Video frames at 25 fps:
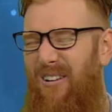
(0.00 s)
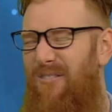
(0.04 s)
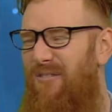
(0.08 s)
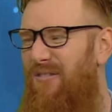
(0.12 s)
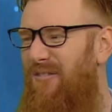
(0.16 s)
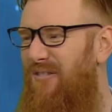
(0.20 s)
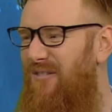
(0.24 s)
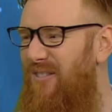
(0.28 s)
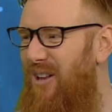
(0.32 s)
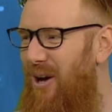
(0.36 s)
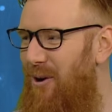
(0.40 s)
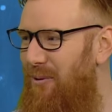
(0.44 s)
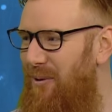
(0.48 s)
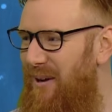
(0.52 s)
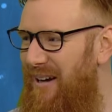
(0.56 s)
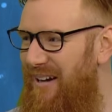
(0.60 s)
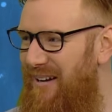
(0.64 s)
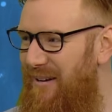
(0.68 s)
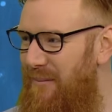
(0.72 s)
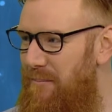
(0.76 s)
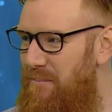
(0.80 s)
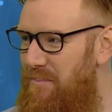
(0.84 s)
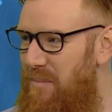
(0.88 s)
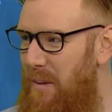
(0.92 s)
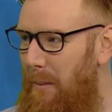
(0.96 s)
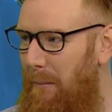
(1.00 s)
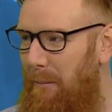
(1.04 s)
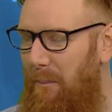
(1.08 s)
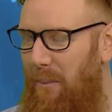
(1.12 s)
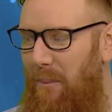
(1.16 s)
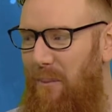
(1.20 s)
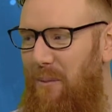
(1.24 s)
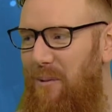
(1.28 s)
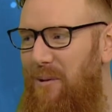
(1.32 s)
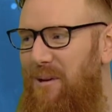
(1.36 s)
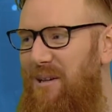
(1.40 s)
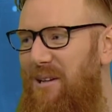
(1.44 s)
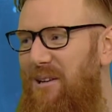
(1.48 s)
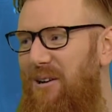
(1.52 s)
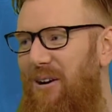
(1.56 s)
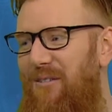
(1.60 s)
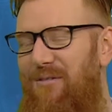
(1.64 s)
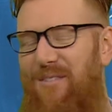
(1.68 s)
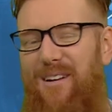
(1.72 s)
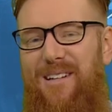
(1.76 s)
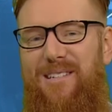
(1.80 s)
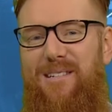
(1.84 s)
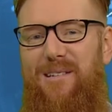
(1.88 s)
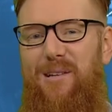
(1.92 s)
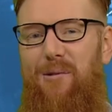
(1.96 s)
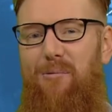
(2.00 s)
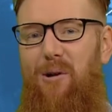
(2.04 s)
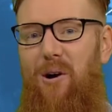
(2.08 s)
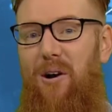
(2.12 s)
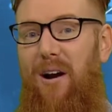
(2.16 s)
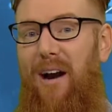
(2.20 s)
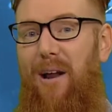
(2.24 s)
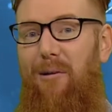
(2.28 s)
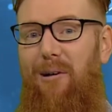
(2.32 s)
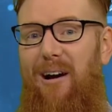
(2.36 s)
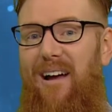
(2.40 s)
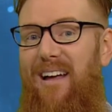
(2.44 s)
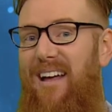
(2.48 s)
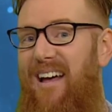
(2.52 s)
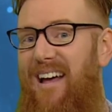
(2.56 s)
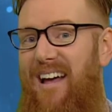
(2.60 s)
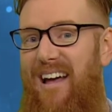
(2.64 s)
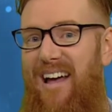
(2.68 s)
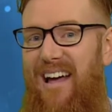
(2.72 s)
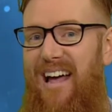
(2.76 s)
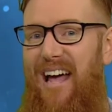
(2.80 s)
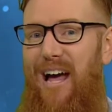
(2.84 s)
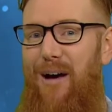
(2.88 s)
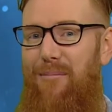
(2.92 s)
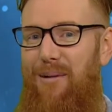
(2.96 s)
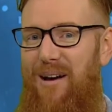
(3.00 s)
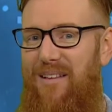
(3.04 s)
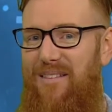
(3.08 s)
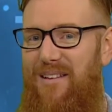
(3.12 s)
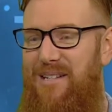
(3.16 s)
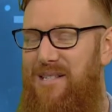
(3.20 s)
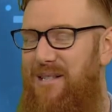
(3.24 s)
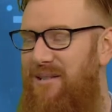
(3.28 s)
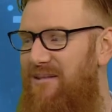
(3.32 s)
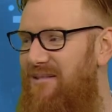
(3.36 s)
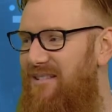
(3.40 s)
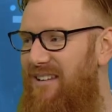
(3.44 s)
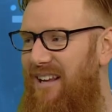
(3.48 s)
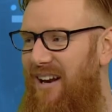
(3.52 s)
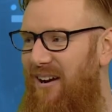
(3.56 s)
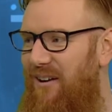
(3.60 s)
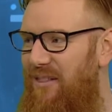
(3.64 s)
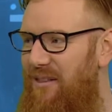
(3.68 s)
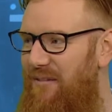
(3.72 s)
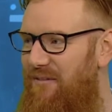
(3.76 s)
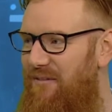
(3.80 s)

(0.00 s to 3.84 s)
flowing, pretty offense in the world. Anyway, how about the